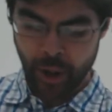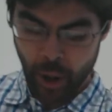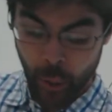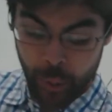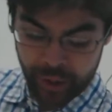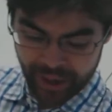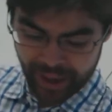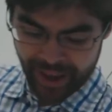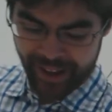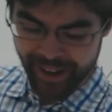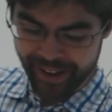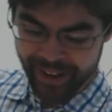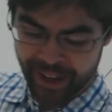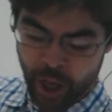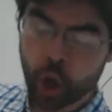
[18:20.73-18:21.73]

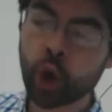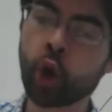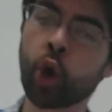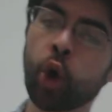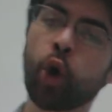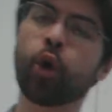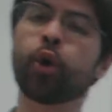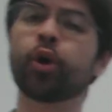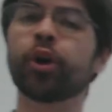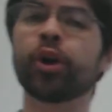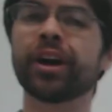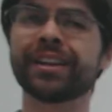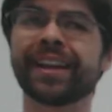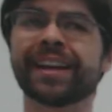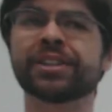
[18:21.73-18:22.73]
Okay,
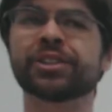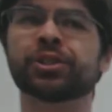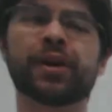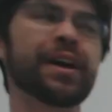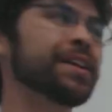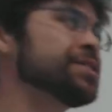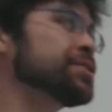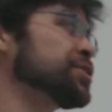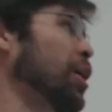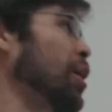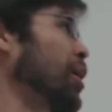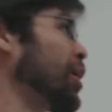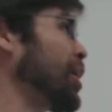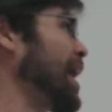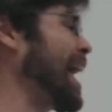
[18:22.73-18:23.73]
core electrons
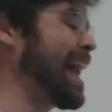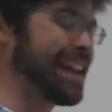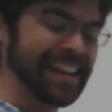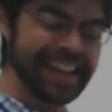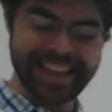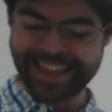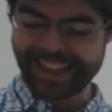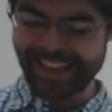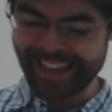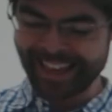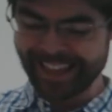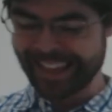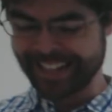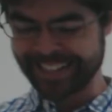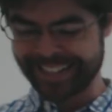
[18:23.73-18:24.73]
are
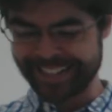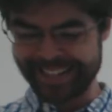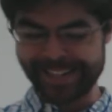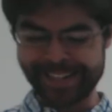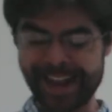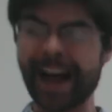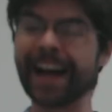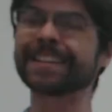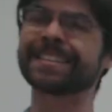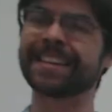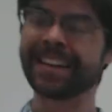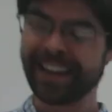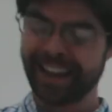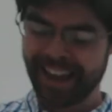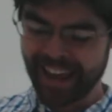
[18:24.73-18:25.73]
anything that's
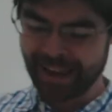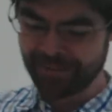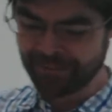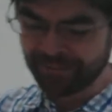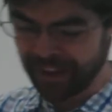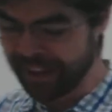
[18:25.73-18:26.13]
not a